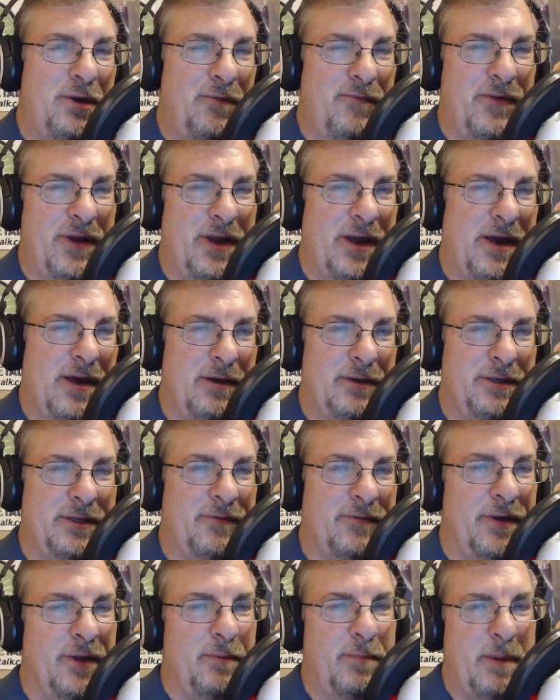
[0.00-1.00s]
videos of
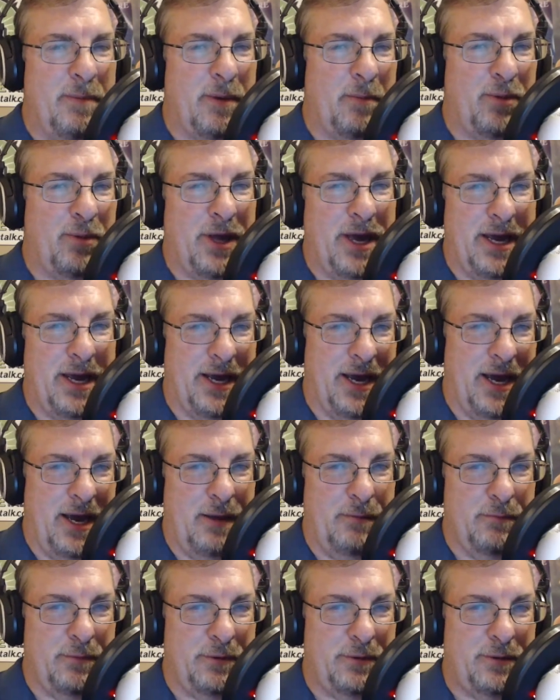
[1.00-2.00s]
other people playing
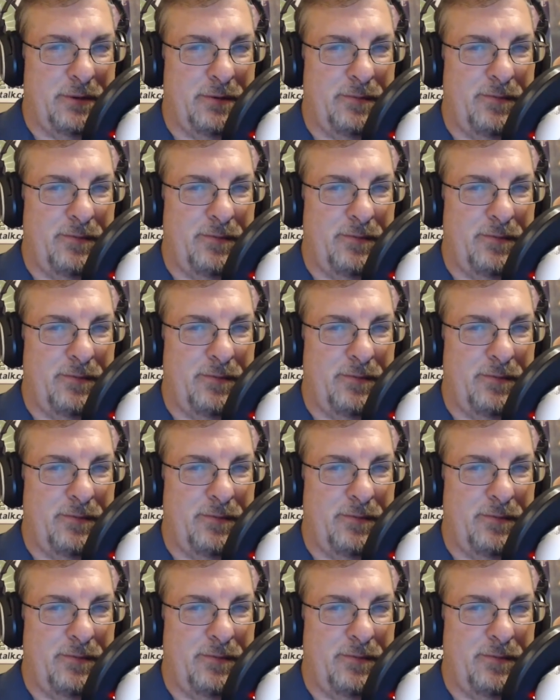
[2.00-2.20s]
games.